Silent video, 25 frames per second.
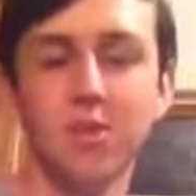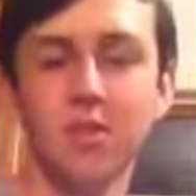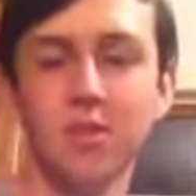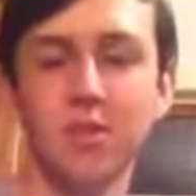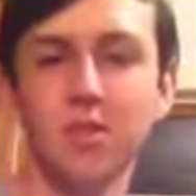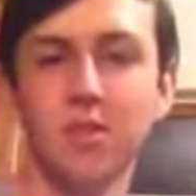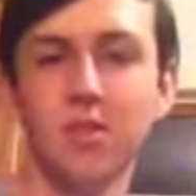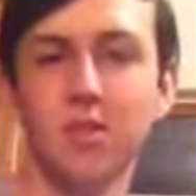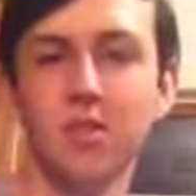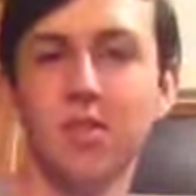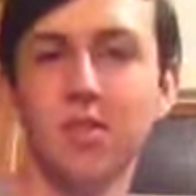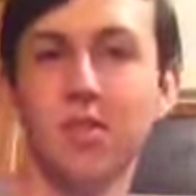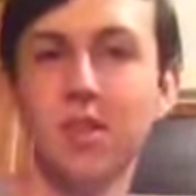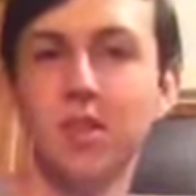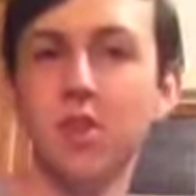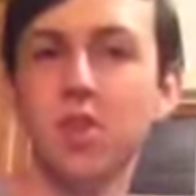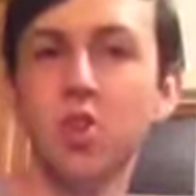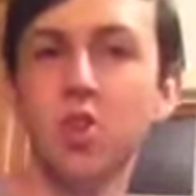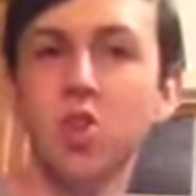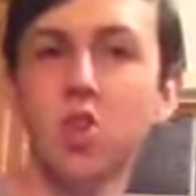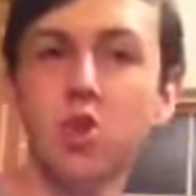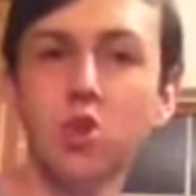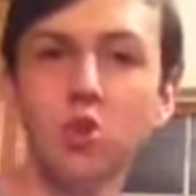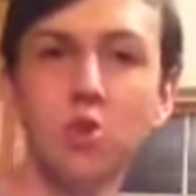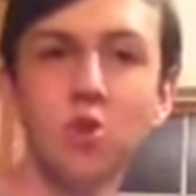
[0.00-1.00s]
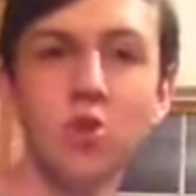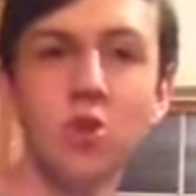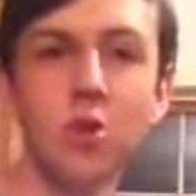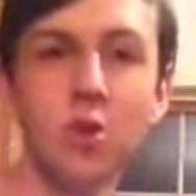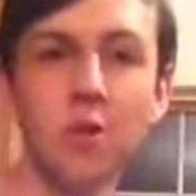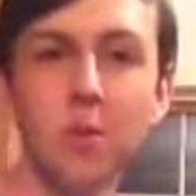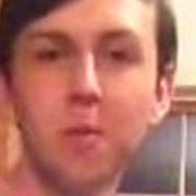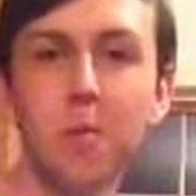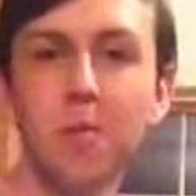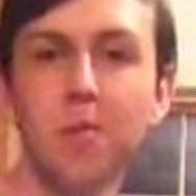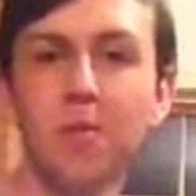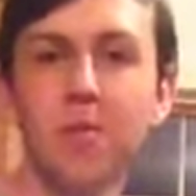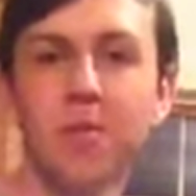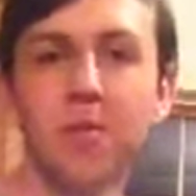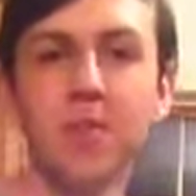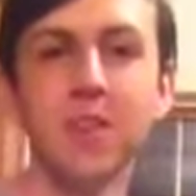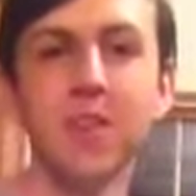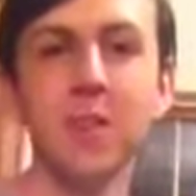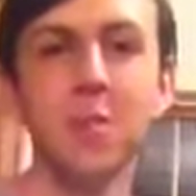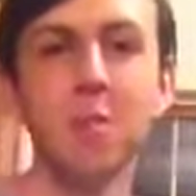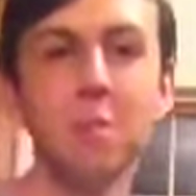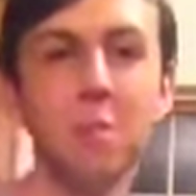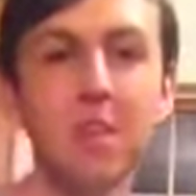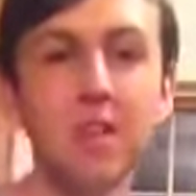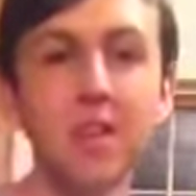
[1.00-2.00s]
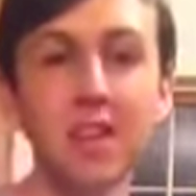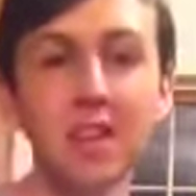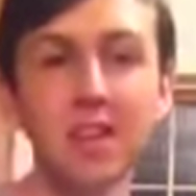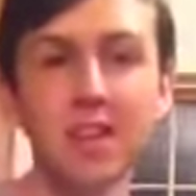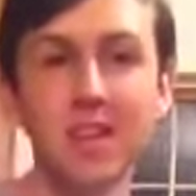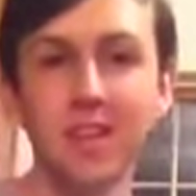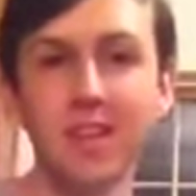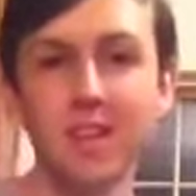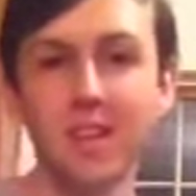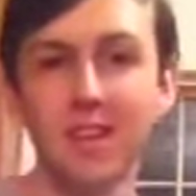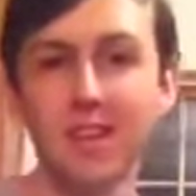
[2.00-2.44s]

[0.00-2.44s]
result should hopefully be.